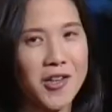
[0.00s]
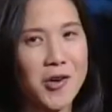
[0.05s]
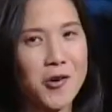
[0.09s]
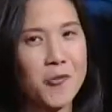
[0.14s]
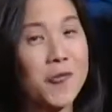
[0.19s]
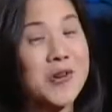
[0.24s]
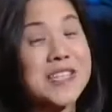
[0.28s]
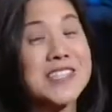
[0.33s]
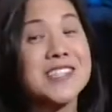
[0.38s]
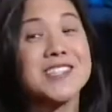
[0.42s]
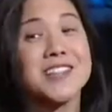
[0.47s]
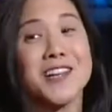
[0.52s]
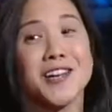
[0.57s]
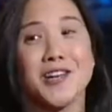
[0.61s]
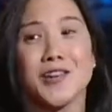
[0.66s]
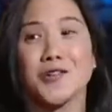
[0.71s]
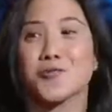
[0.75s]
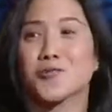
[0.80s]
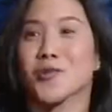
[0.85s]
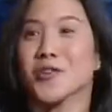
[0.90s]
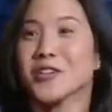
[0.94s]
We
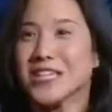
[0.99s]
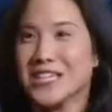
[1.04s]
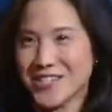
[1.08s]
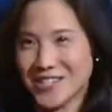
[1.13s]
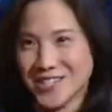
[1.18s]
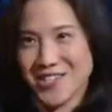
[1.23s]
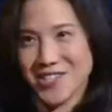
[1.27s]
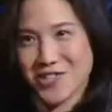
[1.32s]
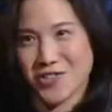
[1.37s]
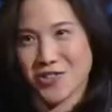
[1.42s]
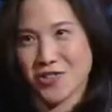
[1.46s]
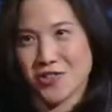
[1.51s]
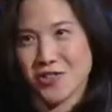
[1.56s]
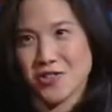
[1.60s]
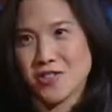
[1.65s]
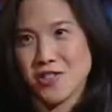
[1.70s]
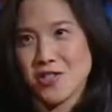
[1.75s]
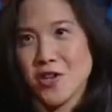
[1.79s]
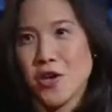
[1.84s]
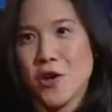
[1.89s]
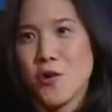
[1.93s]
studied rookie
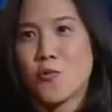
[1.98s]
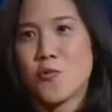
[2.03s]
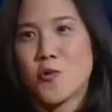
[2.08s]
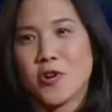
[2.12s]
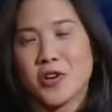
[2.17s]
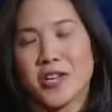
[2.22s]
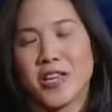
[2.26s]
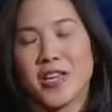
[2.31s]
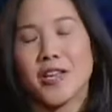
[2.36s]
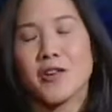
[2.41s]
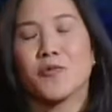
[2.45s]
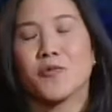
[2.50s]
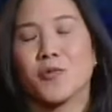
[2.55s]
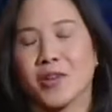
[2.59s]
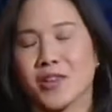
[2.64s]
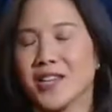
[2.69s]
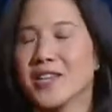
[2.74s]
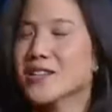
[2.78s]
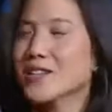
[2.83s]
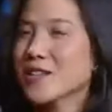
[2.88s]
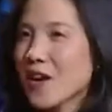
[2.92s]
teachers working in
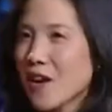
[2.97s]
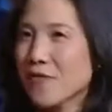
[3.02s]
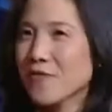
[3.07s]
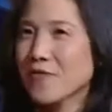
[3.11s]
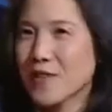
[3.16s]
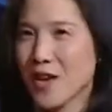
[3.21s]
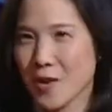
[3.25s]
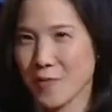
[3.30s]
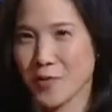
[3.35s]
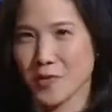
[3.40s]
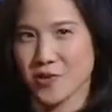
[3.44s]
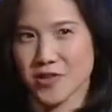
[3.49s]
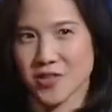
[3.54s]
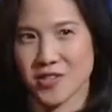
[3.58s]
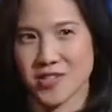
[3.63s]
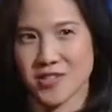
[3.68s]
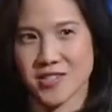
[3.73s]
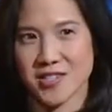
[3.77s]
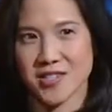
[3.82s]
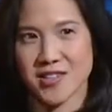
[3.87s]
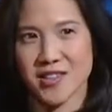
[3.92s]
really tough
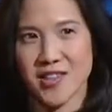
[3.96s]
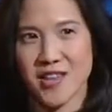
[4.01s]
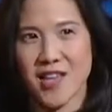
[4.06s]
neighborhoods,